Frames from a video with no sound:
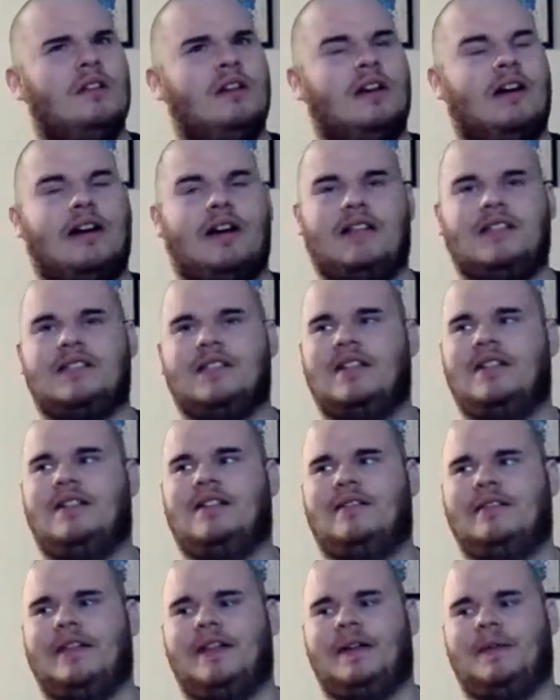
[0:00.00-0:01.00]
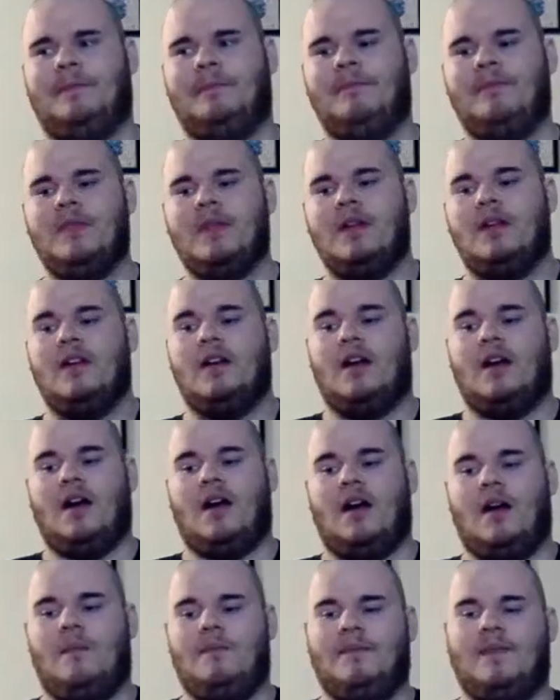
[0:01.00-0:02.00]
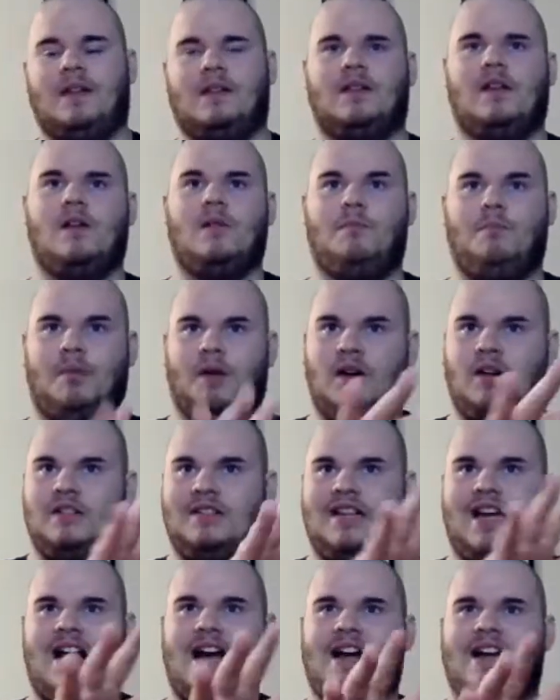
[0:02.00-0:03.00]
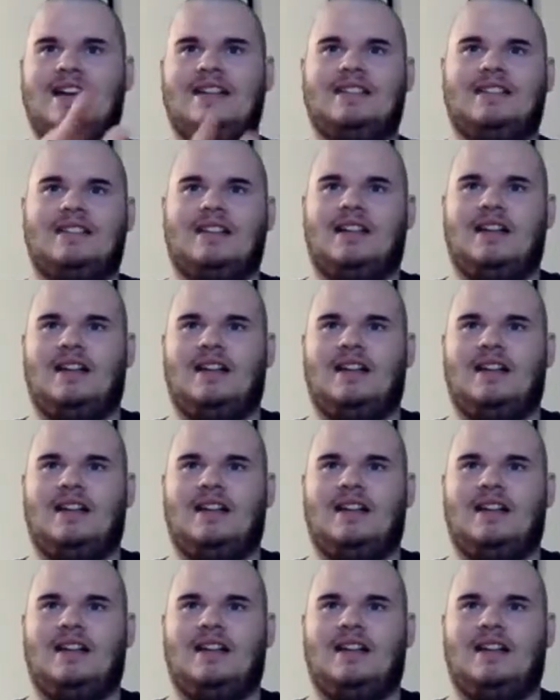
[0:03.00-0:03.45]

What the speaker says: Honestly, don't know. The little bird guy's